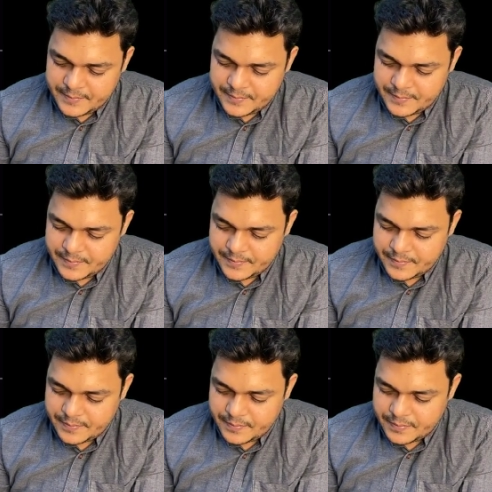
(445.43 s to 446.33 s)

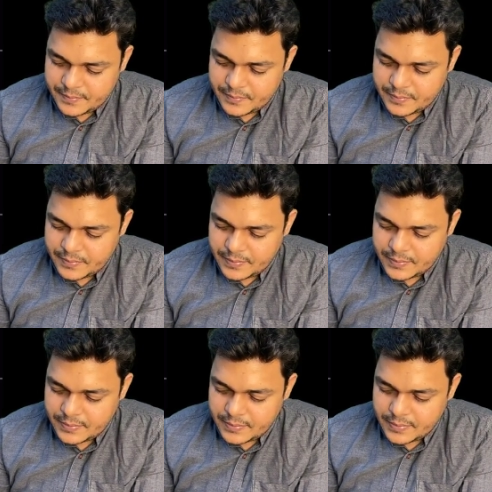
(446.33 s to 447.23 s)

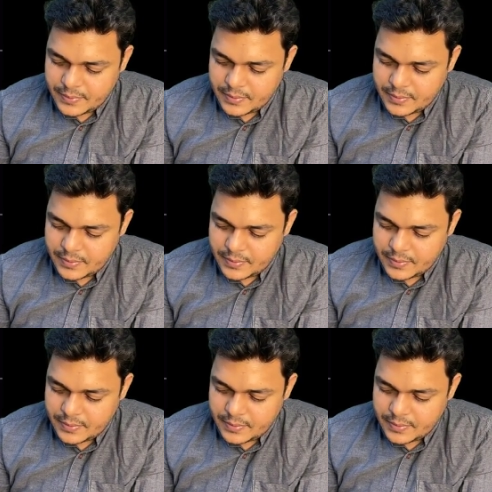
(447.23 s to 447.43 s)
Nobody speaks.